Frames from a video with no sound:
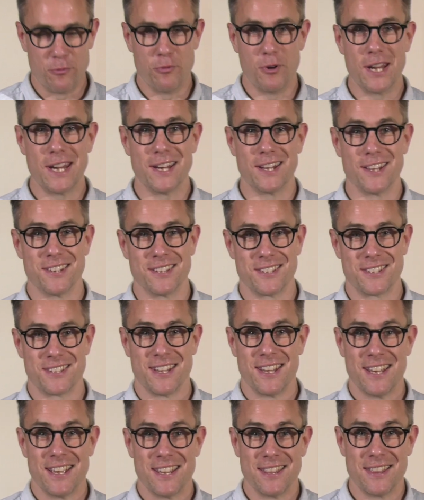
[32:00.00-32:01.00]
readers.
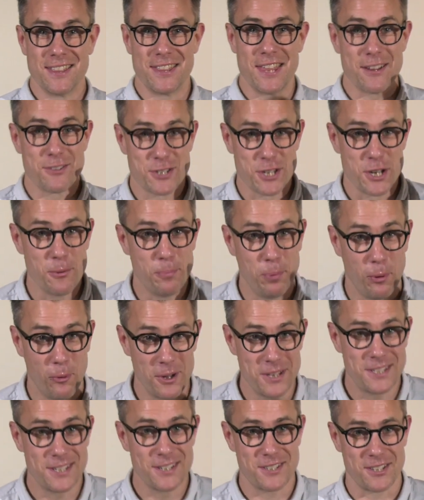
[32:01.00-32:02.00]
There's an
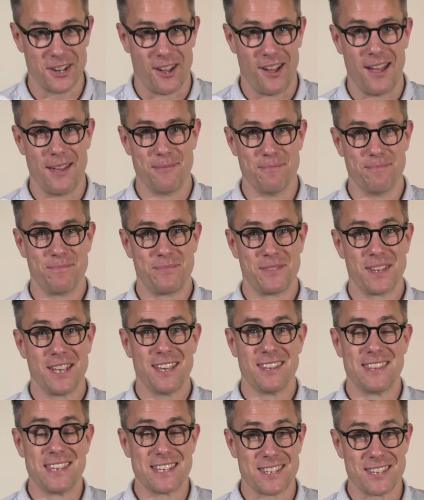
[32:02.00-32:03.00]
appointed time.
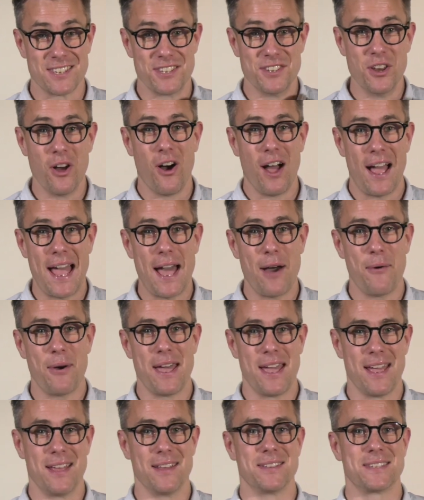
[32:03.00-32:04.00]
This is not how it
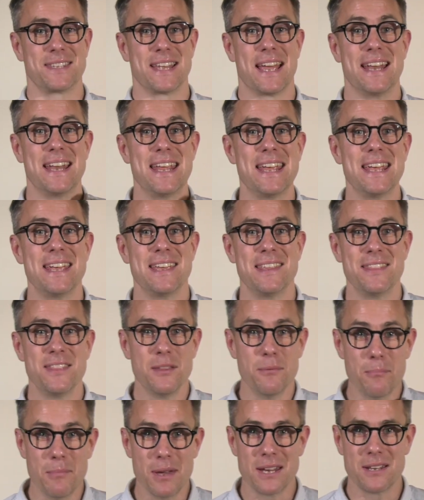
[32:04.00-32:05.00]
ends. And in
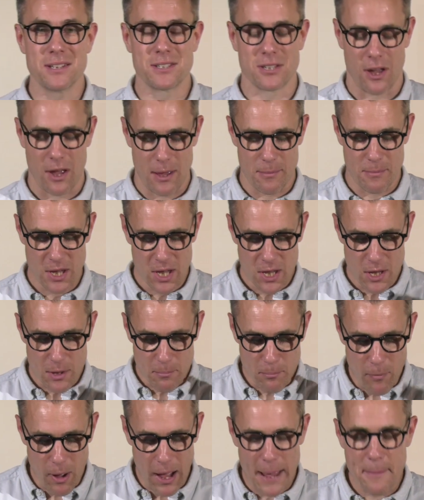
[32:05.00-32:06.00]
the meantime,
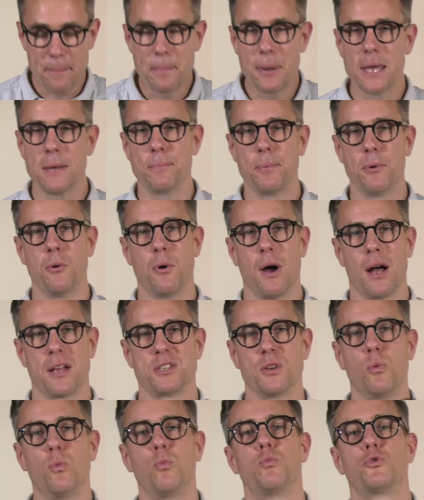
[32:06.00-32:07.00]
my people are
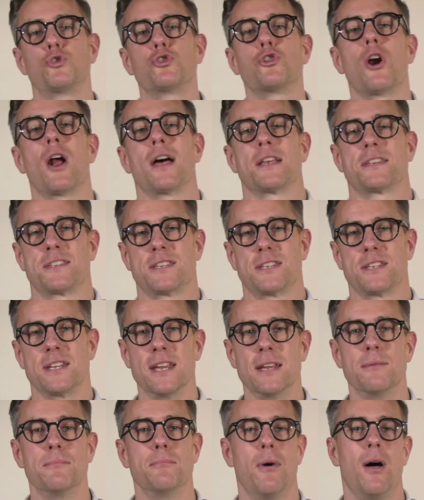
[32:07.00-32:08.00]
to trust
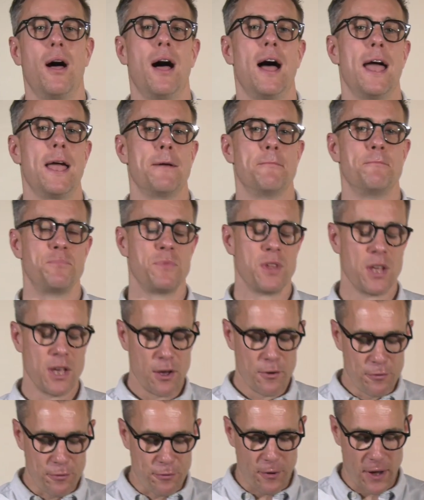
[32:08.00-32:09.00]
in my
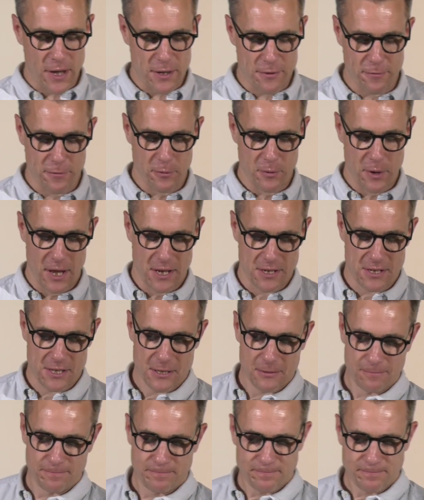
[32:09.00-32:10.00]
faithfulness.